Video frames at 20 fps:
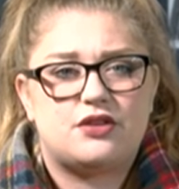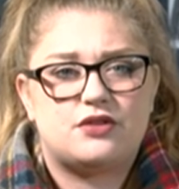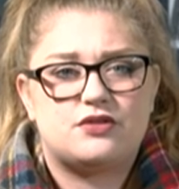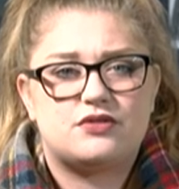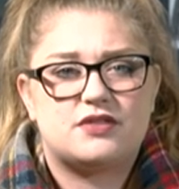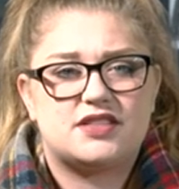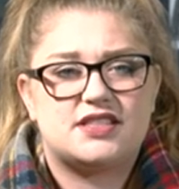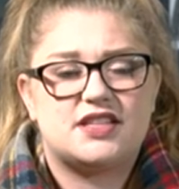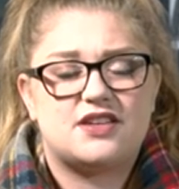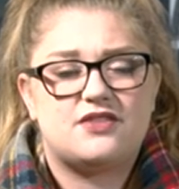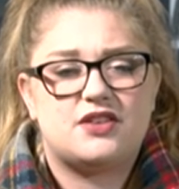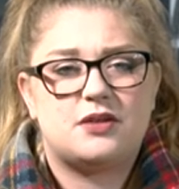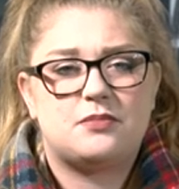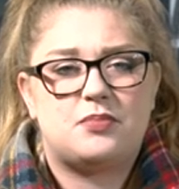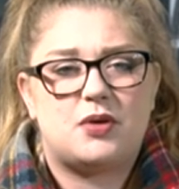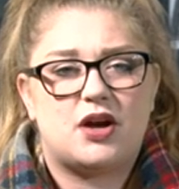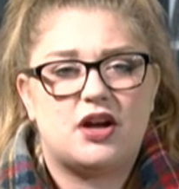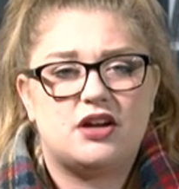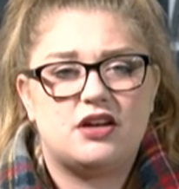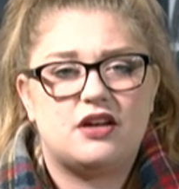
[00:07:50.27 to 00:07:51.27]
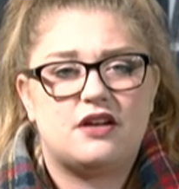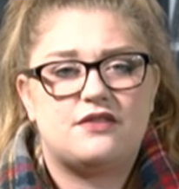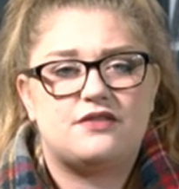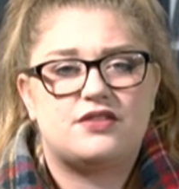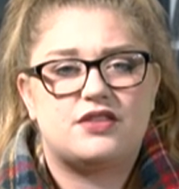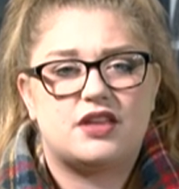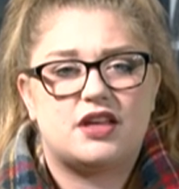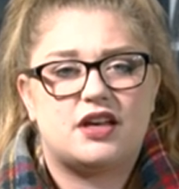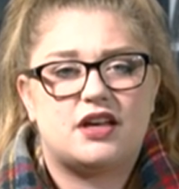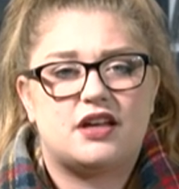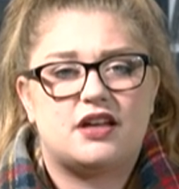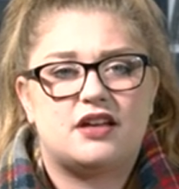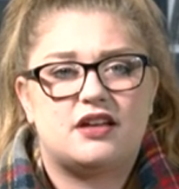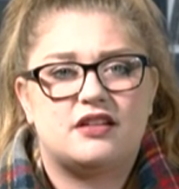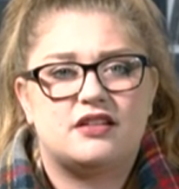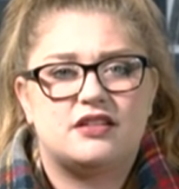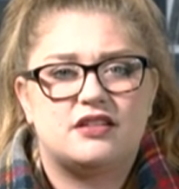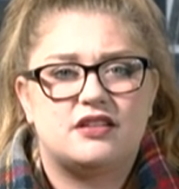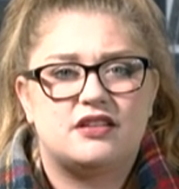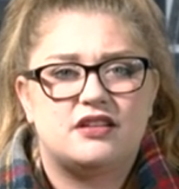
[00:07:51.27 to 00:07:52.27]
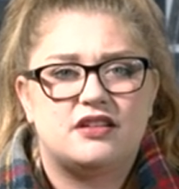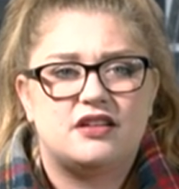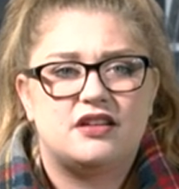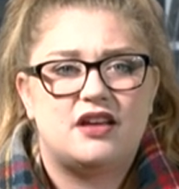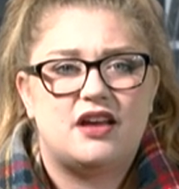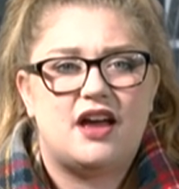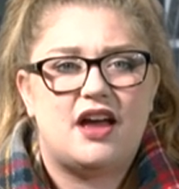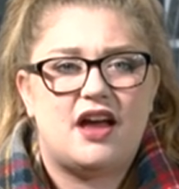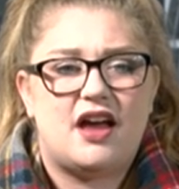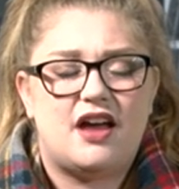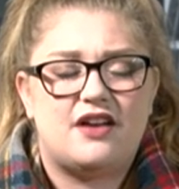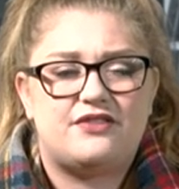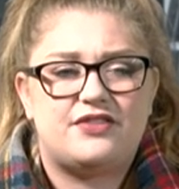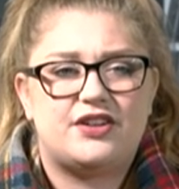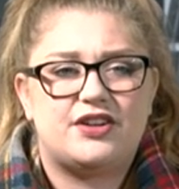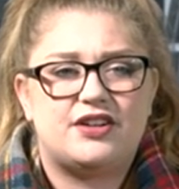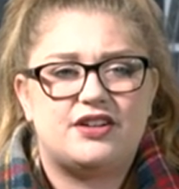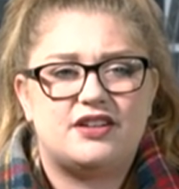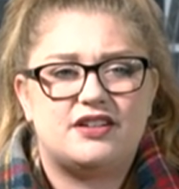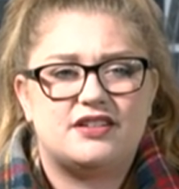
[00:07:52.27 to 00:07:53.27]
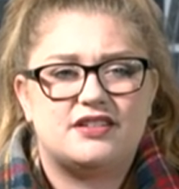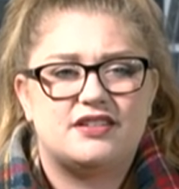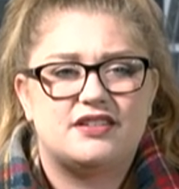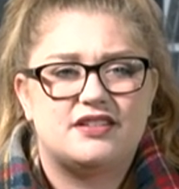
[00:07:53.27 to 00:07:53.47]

those receiving part of the ever